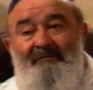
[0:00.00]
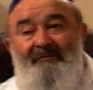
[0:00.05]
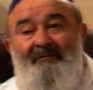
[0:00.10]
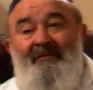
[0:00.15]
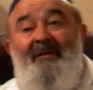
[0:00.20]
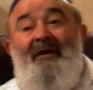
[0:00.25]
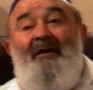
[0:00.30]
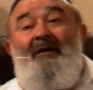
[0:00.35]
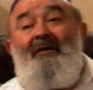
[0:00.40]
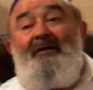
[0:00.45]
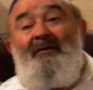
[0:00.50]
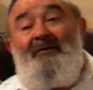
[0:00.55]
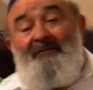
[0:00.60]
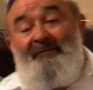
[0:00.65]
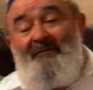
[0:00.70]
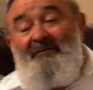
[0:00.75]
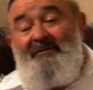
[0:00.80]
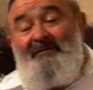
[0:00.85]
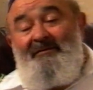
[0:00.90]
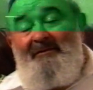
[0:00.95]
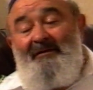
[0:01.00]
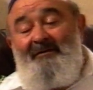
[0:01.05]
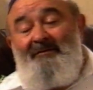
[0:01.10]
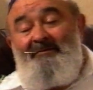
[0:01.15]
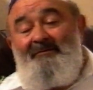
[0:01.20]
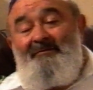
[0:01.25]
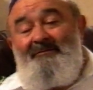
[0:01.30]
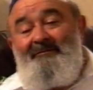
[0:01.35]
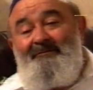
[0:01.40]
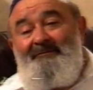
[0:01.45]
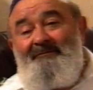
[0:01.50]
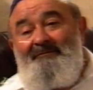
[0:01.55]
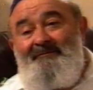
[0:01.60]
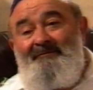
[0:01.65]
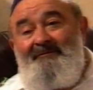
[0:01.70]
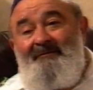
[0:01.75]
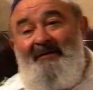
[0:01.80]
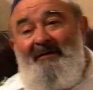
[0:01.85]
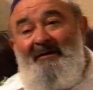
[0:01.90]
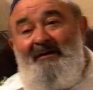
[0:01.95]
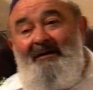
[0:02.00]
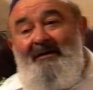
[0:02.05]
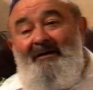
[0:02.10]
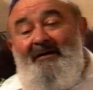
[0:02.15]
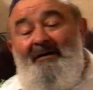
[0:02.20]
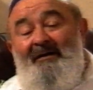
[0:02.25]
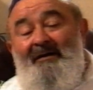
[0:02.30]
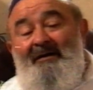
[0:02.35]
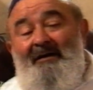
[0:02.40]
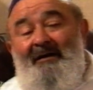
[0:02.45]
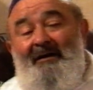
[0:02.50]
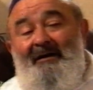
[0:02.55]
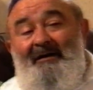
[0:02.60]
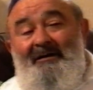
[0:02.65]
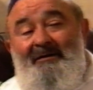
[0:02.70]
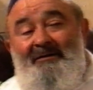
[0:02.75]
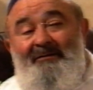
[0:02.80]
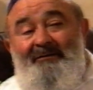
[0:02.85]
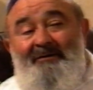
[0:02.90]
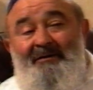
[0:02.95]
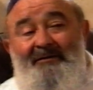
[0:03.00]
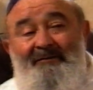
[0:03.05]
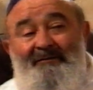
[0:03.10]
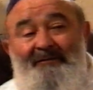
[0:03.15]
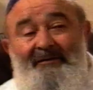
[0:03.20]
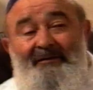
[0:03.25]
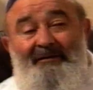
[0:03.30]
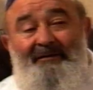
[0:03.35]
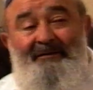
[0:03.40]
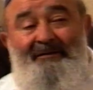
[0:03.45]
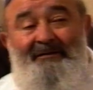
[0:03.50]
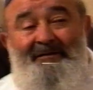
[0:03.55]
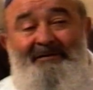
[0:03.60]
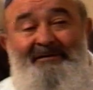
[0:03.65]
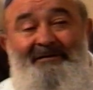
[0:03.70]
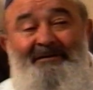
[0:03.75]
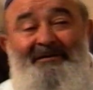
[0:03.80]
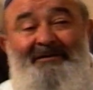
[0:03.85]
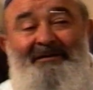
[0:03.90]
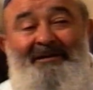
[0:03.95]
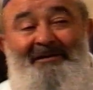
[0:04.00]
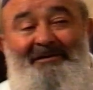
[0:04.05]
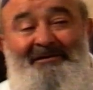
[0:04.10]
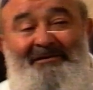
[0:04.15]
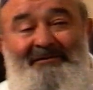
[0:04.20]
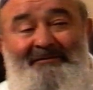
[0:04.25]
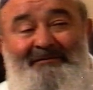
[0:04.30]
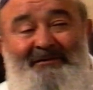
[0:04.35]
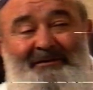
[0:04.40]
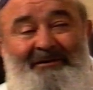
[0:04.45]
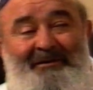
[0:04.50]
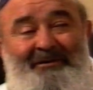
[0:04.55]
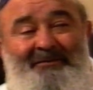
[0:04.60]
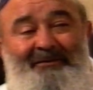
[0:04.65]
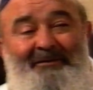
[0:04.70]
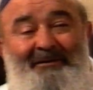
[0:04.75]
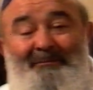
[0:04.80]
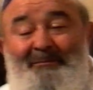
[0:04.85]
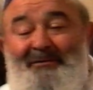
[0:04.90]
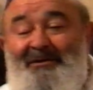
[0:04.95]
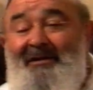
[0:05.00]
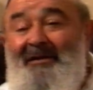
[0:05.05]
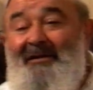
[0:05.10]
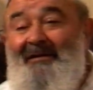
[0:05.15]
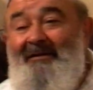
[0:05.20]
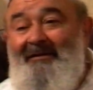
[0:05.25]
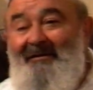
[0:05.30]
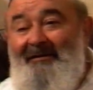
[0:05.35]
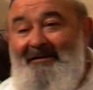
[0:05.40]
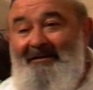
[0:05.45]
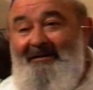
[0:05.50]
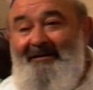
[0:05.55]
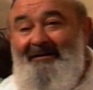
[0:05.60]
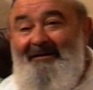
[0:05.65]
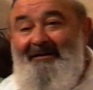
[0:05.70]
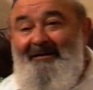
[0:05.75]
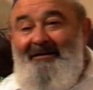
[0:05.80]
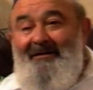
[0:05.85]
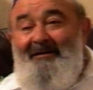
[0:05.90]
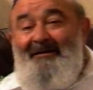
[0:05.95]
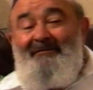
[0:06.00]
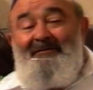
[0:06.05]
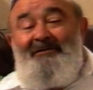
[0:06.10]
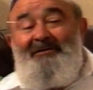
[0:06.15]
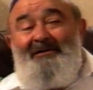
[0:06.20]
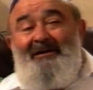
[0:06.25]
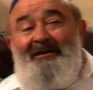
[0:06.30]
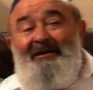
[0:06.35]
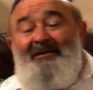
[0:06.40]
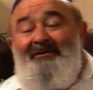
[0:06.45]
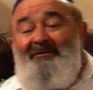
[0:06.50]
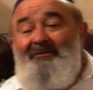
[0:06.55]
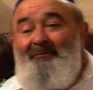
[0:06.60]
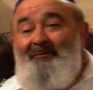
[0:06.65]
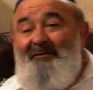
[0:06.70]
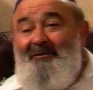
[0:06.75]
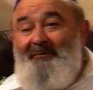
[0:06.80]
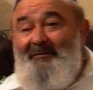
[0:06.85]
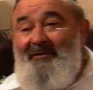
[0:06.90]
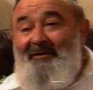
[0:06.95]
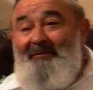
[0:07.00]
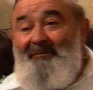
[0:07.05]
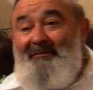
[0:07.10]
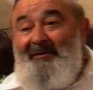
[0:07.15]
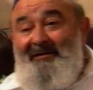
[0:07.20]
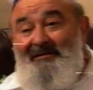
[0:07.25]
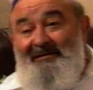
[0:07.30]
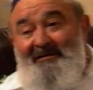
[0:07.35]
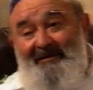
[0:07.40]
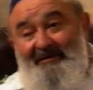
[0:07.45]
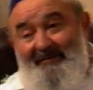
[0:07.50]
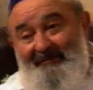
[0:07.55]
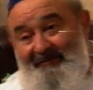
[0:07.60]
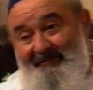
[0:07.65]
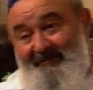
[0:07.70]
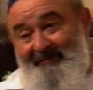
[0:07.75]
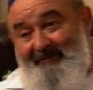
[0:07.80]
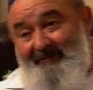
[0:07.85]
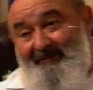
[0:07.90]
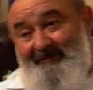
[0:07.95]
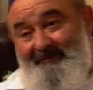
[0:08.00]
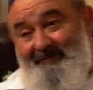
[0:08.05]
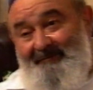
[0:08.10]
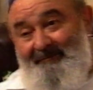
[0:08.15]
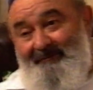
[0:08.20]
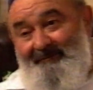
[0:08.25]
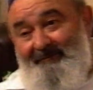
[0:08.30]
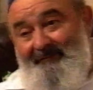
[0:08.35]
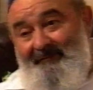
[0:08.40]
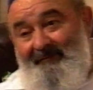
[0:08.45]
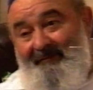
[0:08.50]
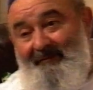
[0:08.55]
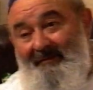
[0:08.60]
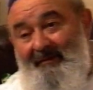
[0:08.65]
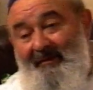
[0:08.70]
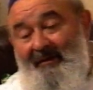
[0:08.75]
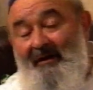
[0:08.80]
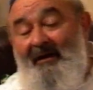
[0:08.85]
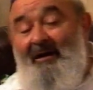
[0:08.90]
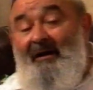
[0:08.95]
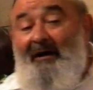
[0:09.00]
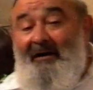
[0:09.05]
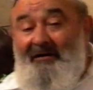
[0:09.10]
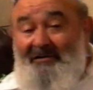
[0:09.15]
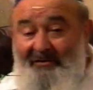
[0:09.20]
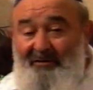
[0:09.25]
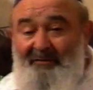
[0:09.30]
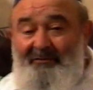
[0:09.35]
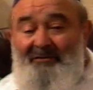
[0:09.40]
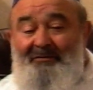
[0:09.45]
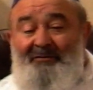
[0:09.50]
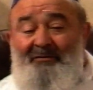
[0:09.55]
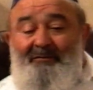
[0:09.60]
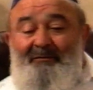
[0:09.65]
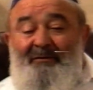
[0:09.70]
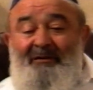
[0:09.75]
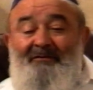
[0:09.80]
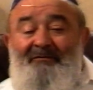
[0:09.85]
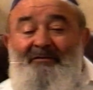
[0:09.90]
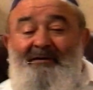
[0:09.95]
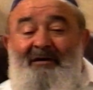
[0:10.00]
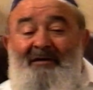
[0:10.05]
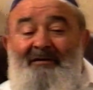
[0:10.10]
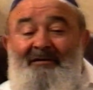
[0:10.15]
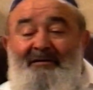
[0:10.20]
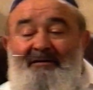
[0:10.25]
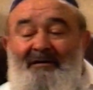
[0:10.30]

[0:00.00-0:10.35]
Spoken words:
Of course I do. I had to give a dissertation, what they call a pshetel, which I had to prepare myself. I showed it to my father